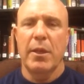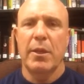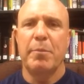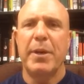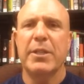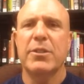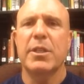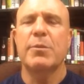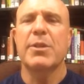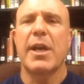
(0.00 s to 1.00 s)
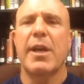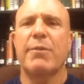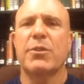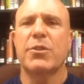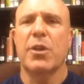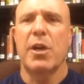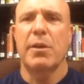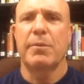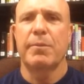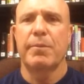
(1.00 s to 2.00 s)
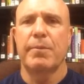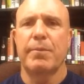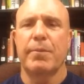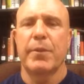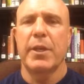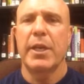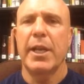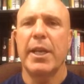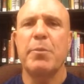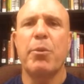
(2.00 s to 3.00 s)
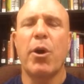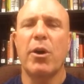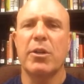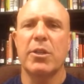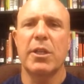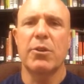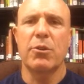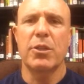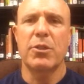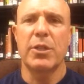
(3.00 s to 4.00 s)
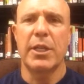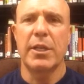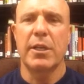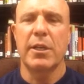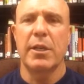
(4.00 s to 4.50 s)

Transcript: The best teams I ever saw in any park league or little league